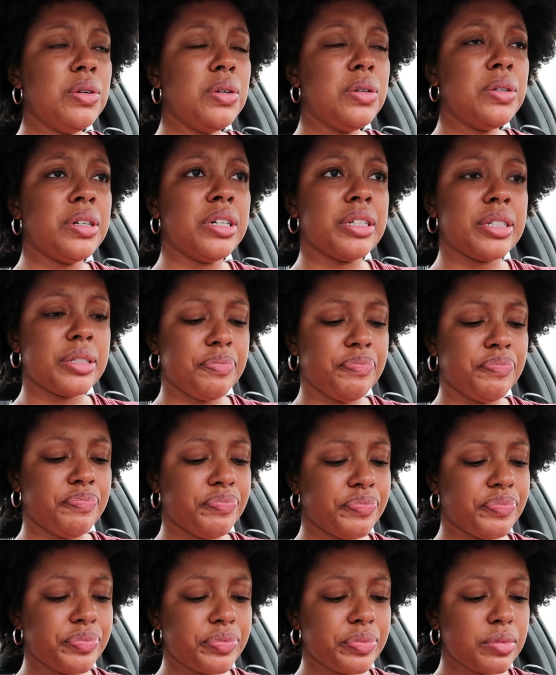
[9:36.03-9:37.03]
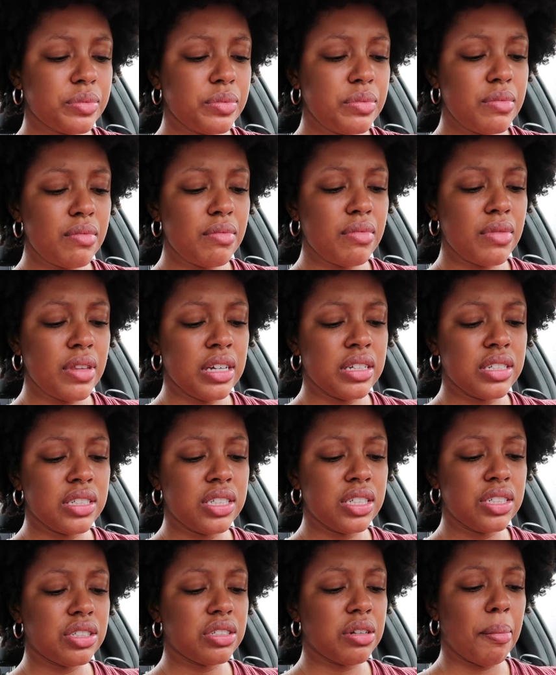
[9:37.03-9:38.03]
Ooh,
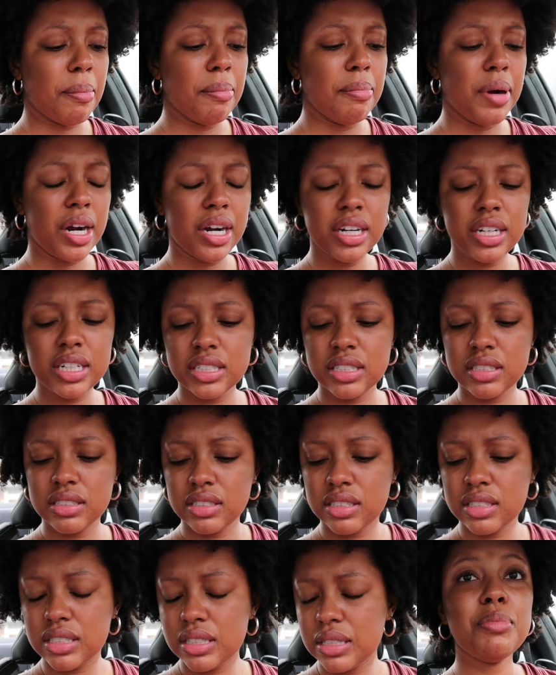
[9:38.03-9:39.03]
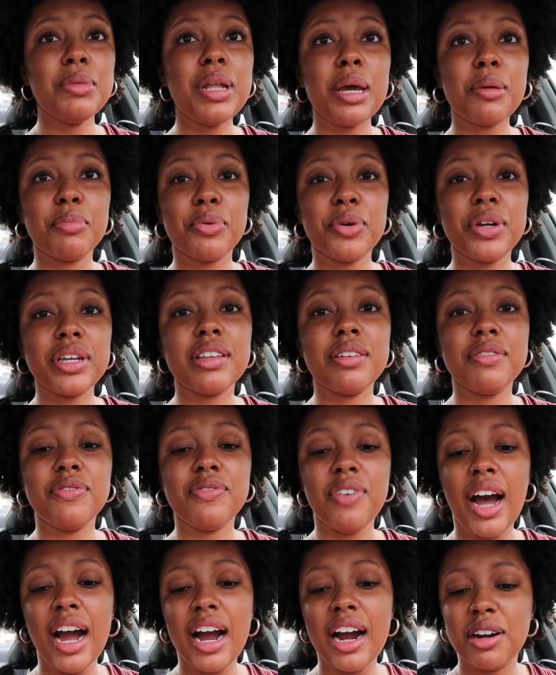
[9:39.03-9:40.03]
ginger burns. I'm like breathing
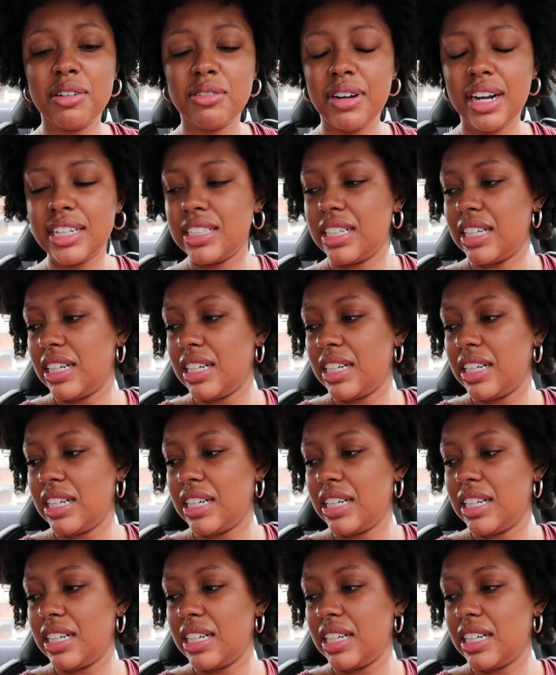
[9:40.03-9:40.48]
fire right